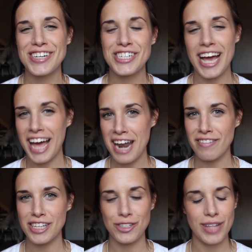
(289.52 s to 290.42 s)
Which I kind
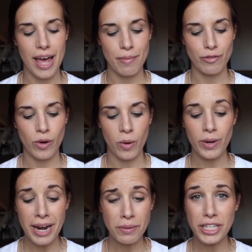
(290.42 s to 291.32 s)
of answered that before.
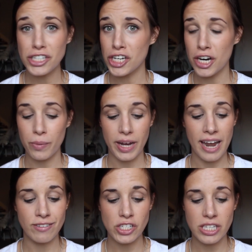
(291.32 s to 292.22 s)
We're not really sure. We're
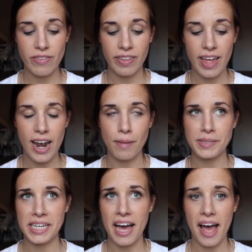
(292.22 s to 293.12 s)
kind of just leaving that
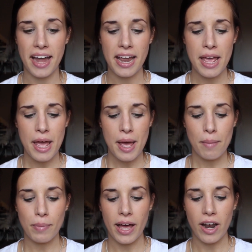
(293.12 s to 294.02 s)
up to God.
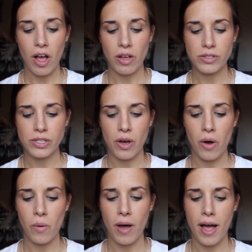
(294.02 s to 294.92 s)
But
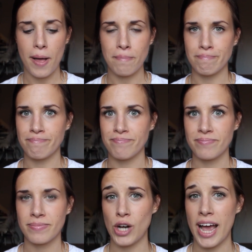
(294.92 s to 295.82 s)
also, um,
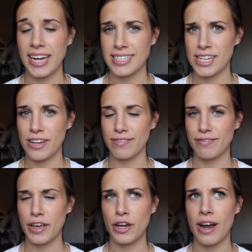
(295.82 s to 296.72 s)
trying to
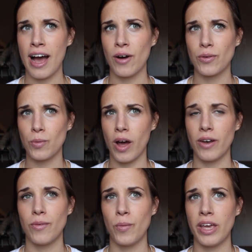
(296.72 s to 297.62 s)
figure out
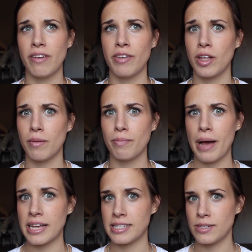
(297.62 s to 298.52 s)
what we feel
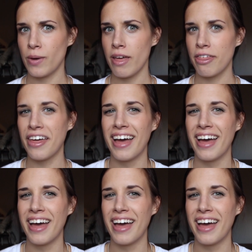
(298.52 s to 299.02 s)
best with,